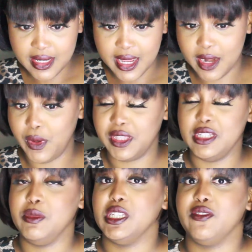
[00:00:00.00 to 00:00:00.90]
in what
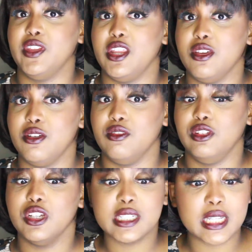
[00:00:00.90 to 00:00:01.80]
this music video
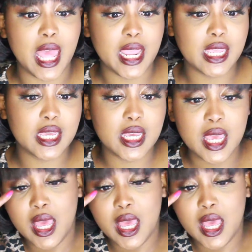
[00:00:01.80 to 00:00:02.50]
looks like.